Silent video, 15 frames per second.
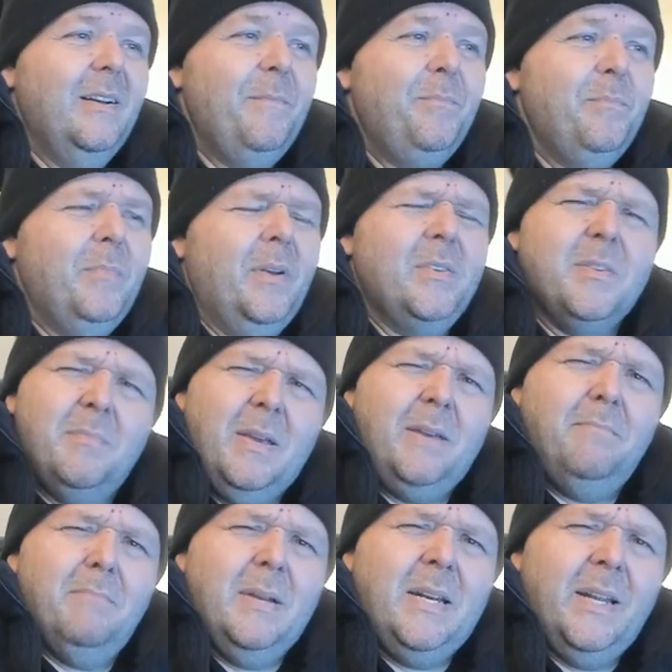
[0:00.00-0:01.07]
Was it
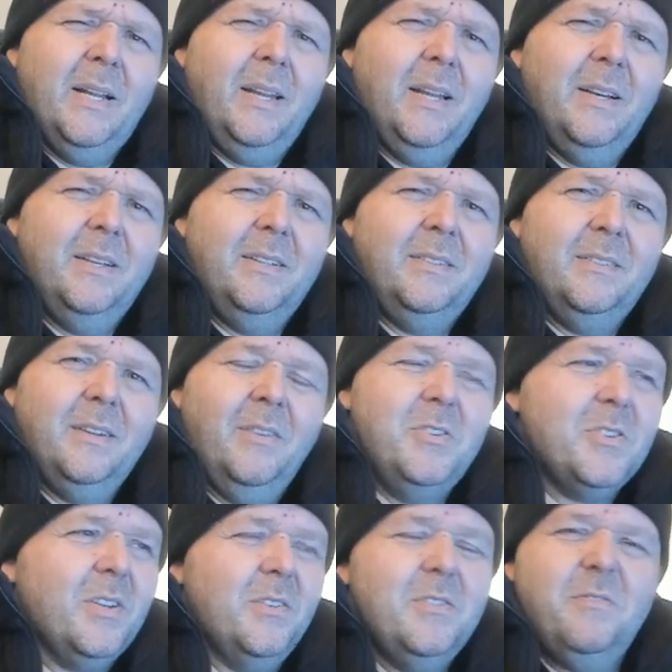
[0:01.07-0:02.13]
made manila? I always
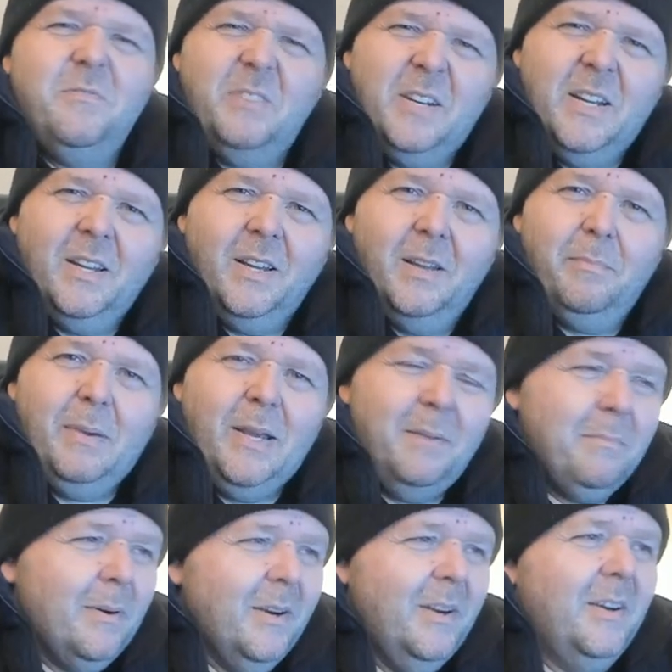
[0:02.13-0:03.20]
thought it was vanilla
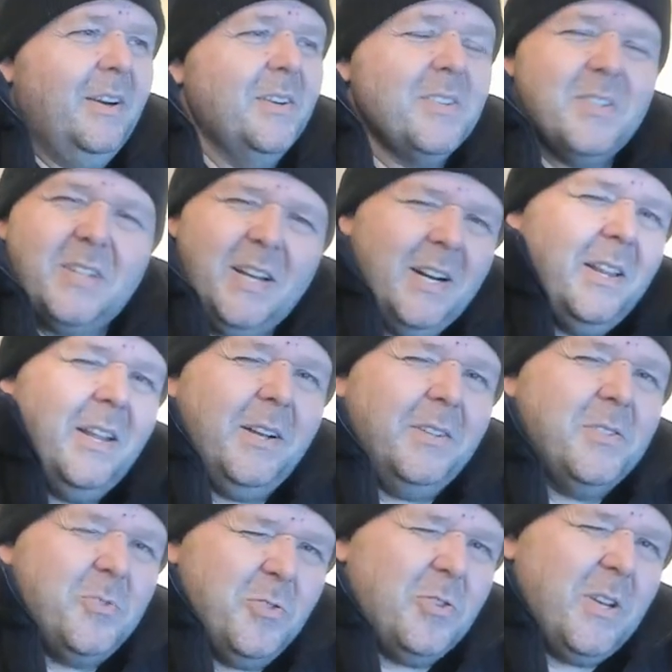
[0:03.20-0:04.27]
paper because it's kind of
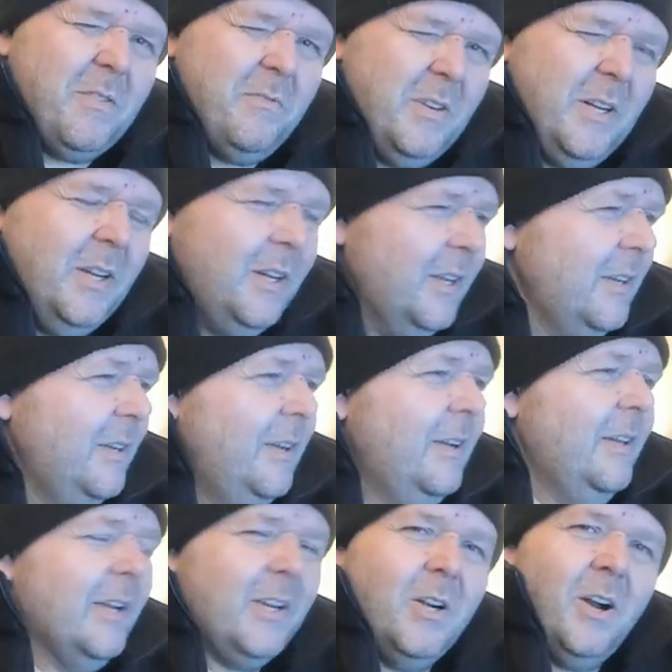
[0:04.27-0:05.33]
like, looks like vanilla,
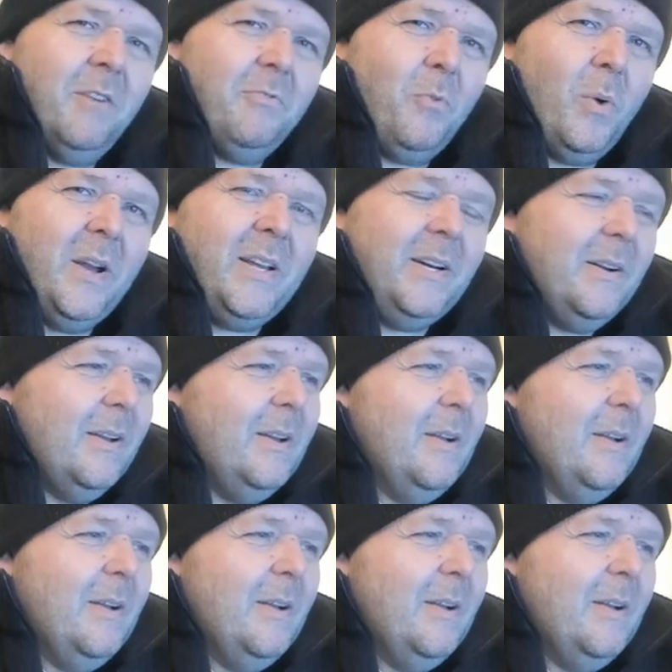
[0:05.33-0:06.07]
like an off-white